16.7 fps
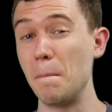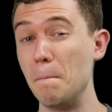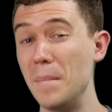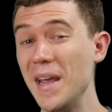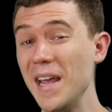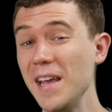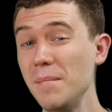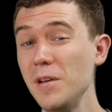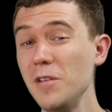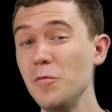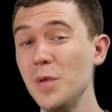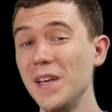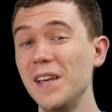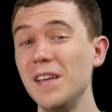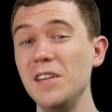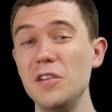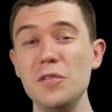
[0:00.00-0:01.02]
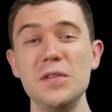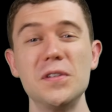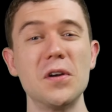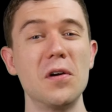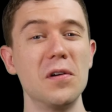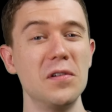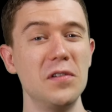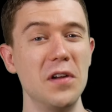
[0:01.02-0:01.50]
Maybe we can use
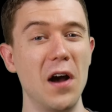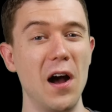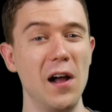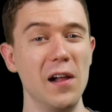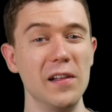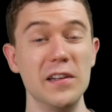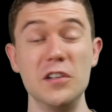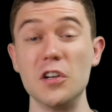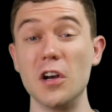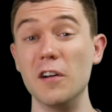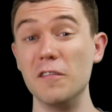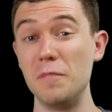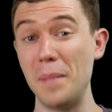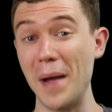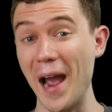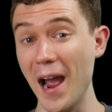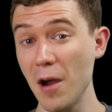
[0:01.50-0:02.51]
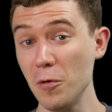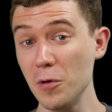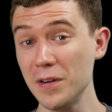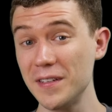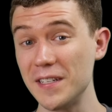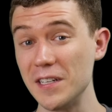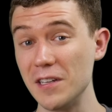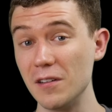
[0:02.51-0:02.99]
our knowledge of power
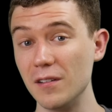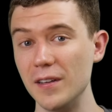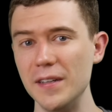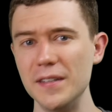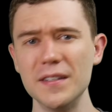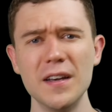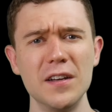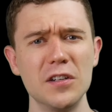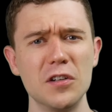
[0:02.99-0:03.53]
series